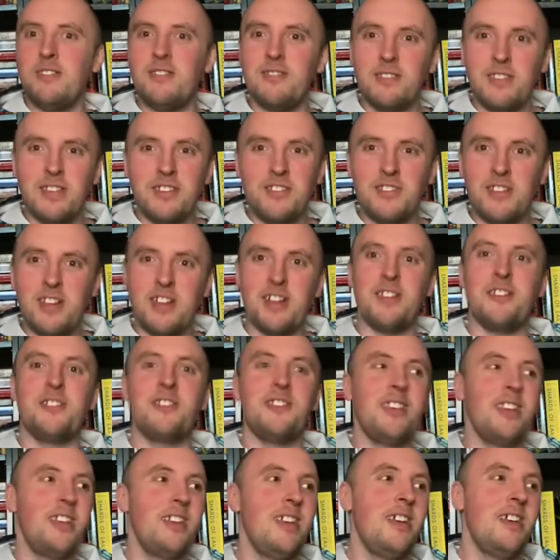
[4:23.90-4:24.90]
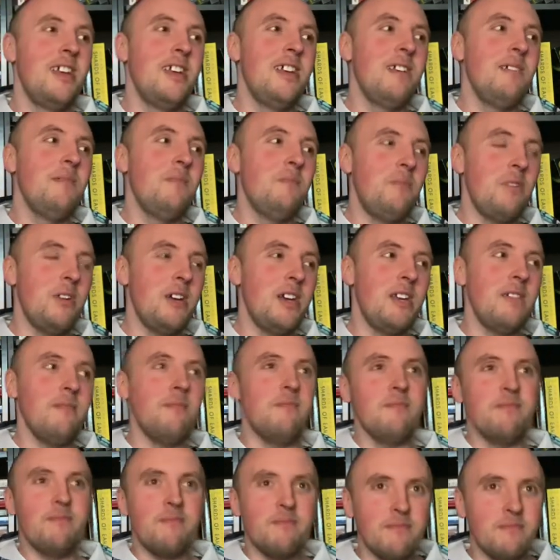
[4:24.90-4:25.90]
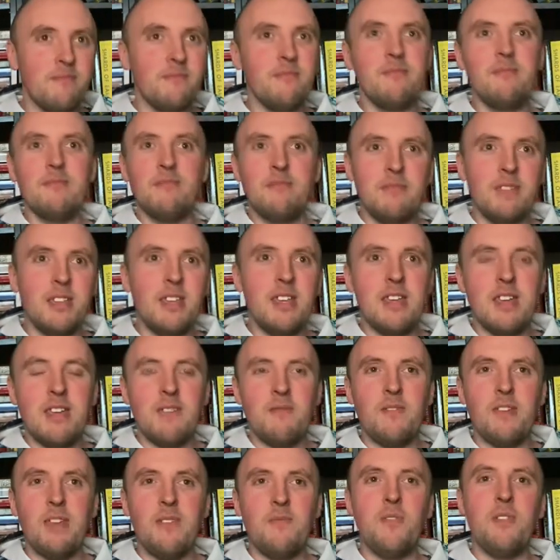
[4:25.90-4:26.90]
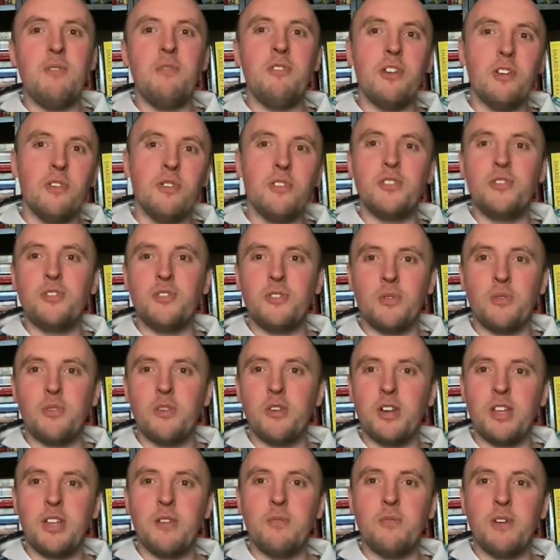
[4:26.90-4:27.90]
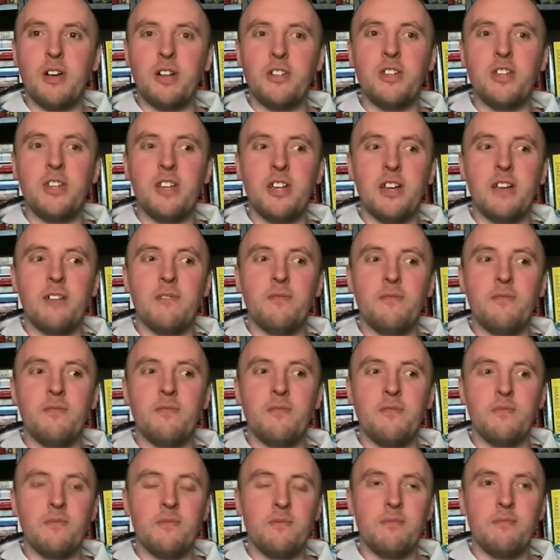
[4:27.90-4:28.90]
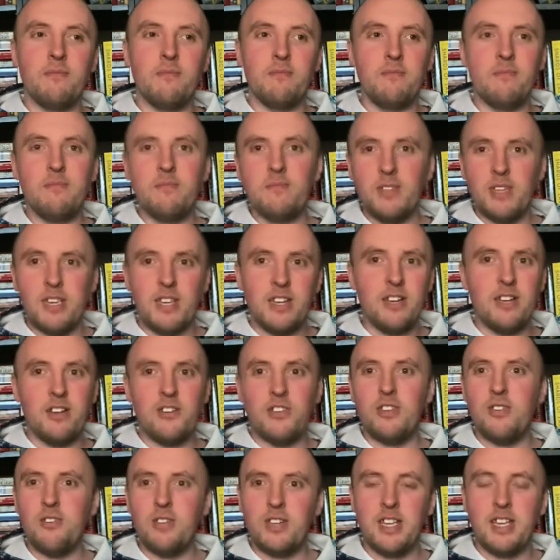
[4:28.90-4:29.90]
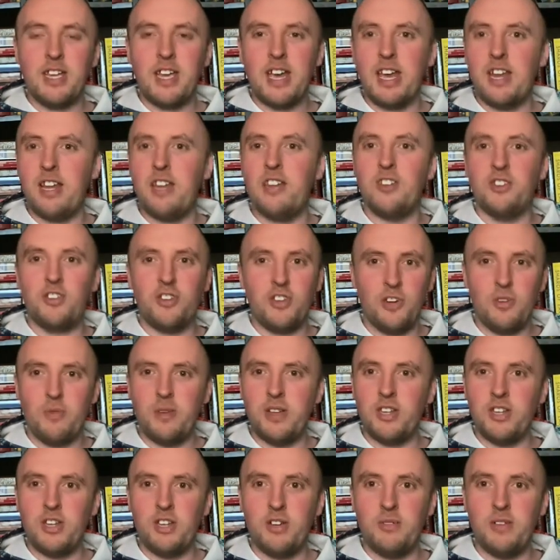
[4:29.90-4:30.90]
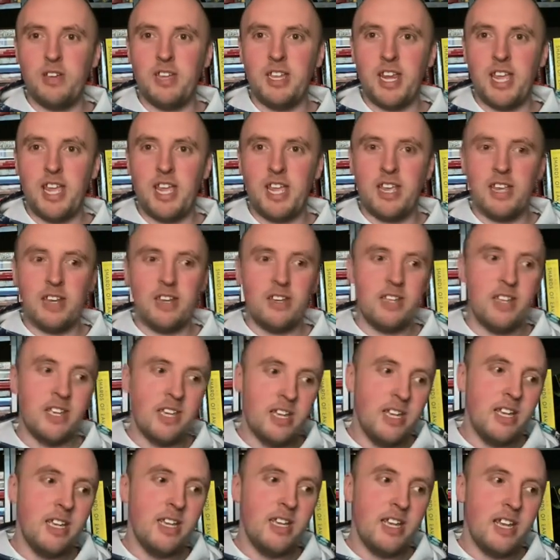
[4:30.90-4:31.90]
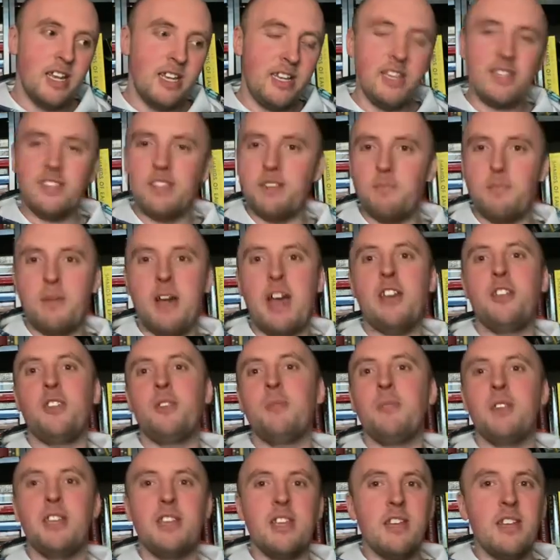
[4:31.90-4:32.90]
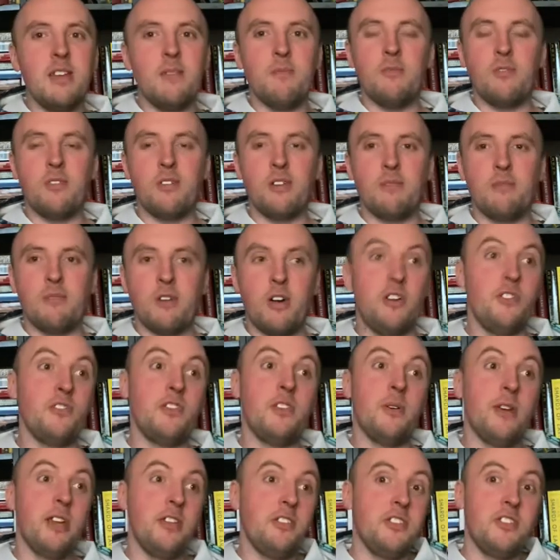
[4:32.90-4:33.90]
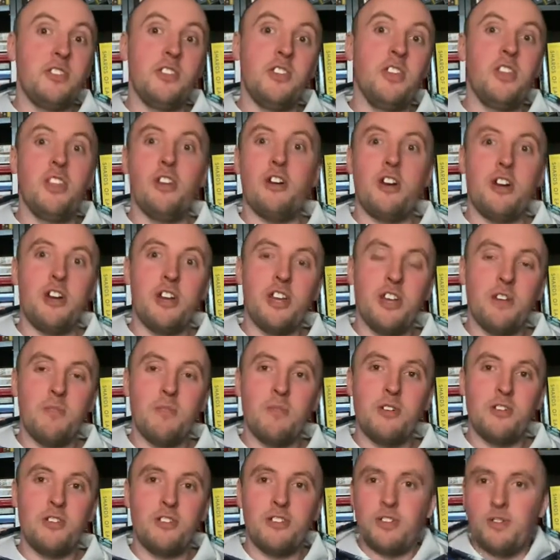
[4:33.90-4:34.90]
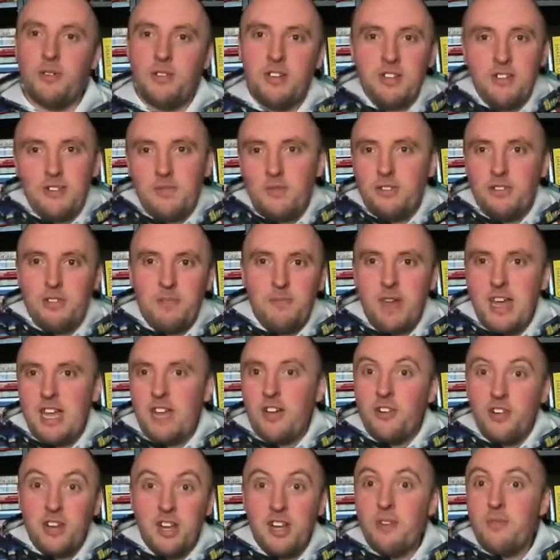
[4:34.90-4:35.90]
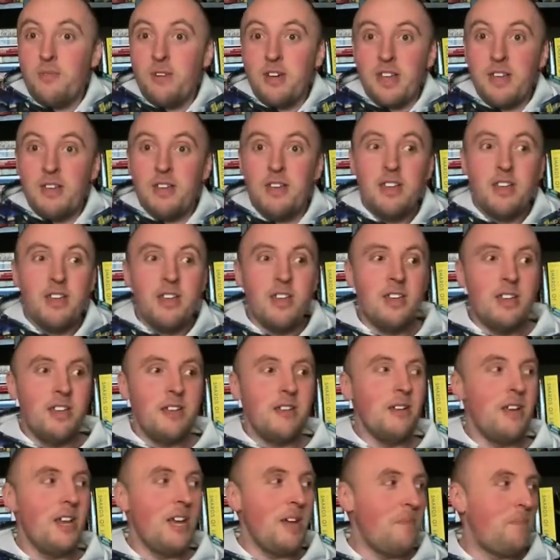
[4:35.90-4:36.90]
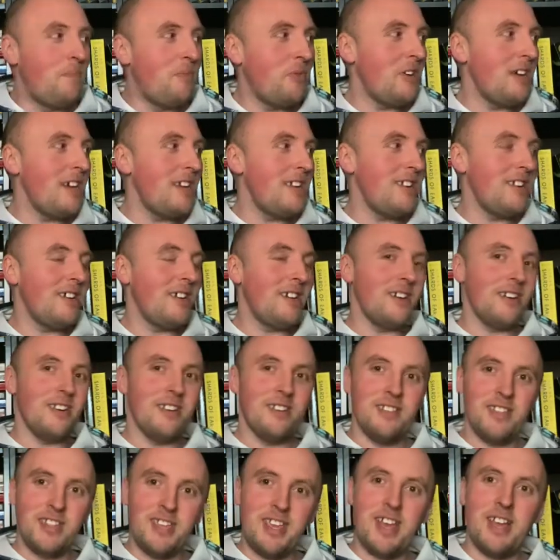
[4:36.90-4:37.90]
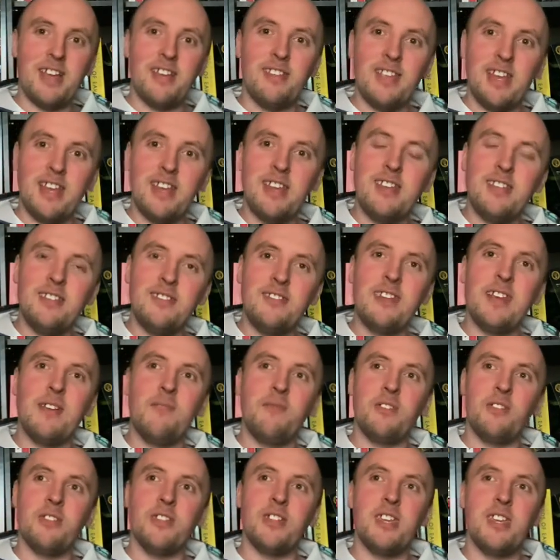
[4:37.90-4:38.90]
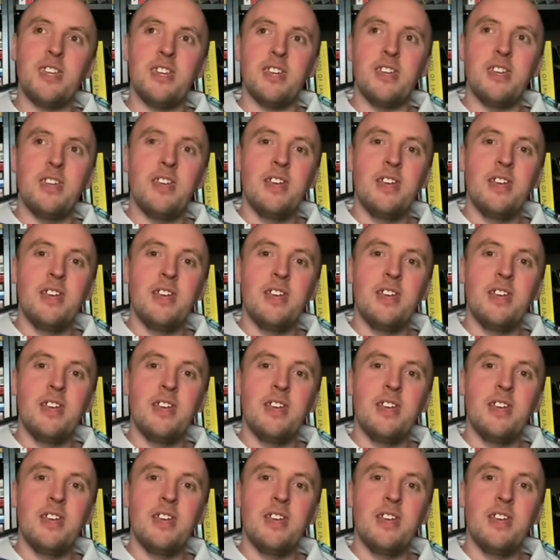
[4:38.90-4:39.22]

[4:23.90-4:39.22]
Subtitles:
this sucks. But if you know the story well enough, you know, you can kind of just go into it and it doesn't bother me anymore. Also, I listen to the audiobook, so it doesn't really matter anyway. But yeah, that is definitely